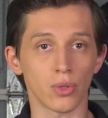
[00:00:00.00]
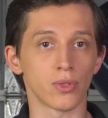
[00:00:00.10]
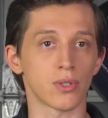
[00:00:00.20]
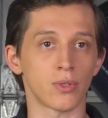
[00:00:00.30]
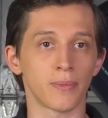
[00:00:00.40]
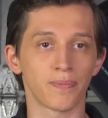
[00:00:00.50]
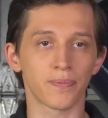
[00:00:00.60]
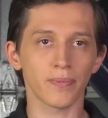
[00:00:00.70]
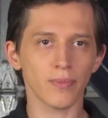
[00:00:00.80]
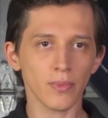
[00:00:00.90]
also
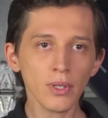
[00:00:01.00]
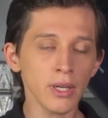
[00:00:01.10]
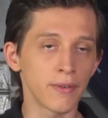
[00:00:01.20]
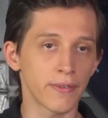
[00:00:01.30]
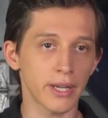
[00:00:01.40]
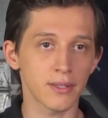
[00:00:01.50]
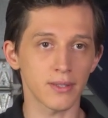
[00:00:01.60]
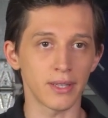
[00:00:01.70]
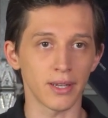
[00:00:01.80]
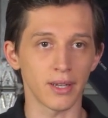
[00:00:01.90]

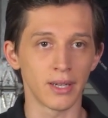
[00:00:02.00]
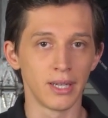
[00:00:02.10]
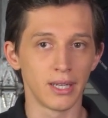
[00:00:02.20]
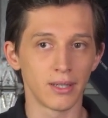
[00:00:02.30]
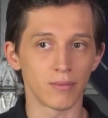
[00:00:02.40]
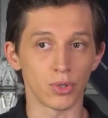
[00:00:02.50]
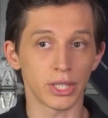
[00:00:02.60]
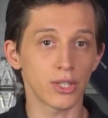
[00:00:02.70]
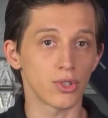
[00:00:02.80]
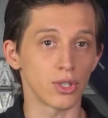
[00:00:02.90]
affects the
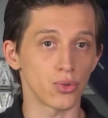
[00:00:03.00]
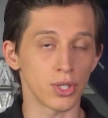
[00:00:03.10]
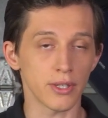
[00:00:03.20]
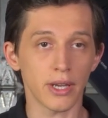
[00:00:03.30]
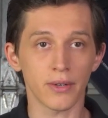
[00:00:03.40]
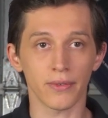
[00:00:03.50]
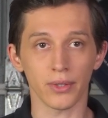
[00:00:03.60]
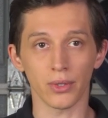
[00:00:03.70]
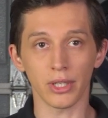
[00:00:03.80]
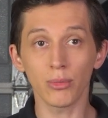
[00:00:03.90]
rotation that you desire for
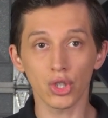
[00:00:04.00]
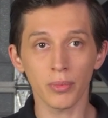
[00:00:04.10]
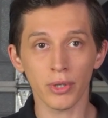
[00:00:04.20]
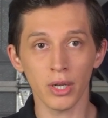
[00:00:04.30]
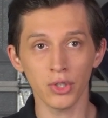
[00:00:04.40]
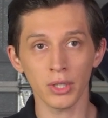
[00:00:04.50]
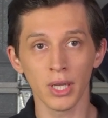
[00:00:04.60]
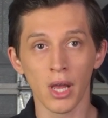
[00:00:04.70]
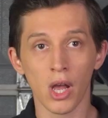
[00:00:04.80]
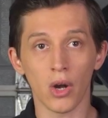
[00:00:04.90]
your imaging project,
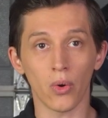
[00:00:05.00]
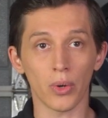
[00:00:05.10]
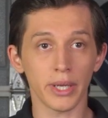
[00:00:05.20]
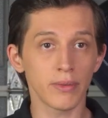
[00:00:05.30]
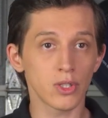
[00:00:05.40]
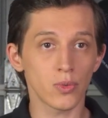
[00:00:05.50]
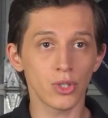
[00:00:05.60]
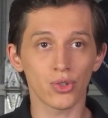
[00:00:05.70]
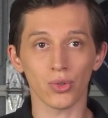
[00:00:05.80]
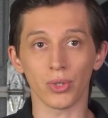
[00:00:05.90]
or even
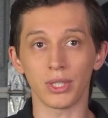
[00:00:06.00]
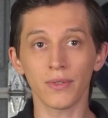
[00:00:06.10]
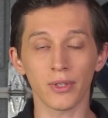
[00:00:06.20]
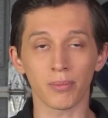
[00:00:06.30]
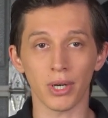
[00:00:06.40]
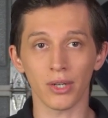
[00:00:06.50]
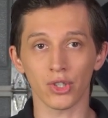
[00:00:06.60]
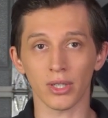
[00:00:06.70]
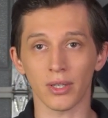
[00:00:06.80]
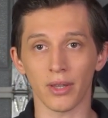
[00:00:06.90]
switch to a different
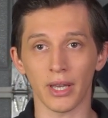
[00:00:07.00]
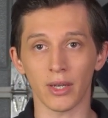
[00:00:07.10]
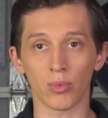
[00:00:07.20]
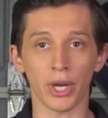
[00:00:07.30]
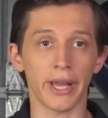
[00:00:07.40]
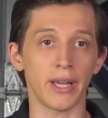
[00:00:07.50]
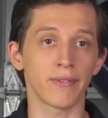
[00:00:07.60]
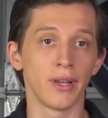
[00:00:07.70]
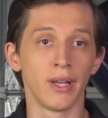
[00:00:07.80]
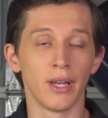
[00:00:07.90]
project that would
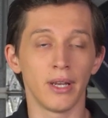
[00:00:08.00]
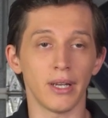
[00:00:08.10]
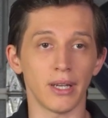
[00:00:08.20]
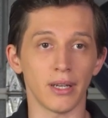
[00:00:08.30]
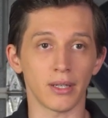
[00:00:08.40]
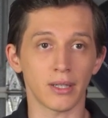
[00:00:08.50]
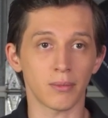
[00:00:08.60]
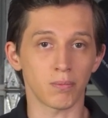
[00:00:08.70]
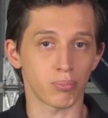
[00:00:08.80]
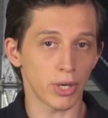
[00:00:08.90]
have uh,
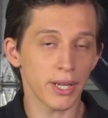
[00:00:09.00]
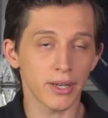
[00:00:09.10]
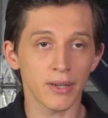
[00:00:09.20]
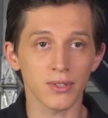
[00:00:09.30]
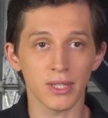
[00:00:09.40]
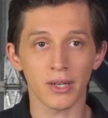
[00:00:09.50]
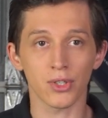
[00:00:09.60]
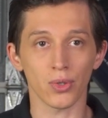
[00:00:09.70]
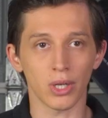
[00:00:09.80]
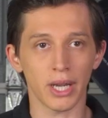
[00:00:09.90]
bright enough
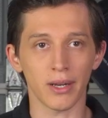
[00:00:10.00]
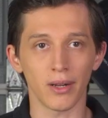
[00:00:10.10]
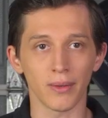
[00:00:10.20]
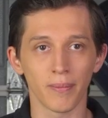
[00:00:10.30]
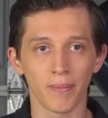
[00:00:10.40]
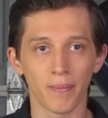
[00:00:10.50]
stars to guide on.